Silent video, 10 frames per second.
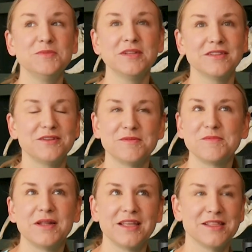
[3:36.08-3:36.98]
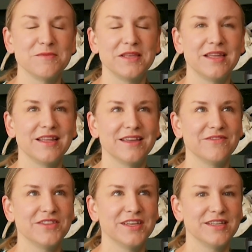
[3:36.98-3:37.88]
spend a little bit of money at the beginning
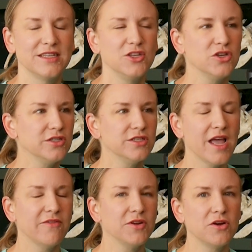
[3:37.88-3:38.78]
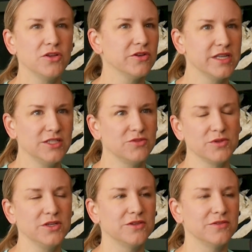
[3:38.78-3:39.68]
of your kids
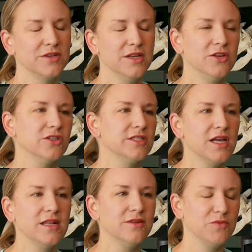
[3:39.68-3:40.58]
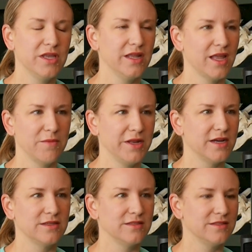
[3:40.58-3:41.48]
grew. Your son, we get
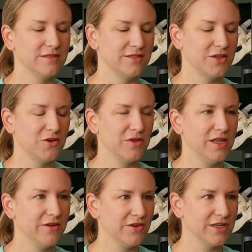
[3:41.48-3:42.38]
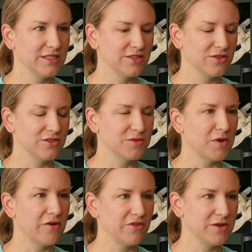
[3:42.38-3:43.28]
hand-me-downs, so he never gets clothes
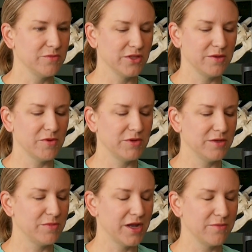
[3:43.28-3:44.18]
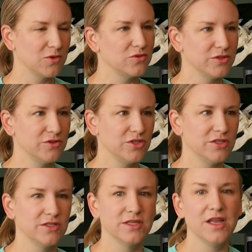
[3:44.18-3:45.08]
bought for him really, but we did buy him cool new
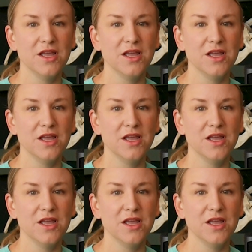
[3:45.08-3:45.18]
shoes.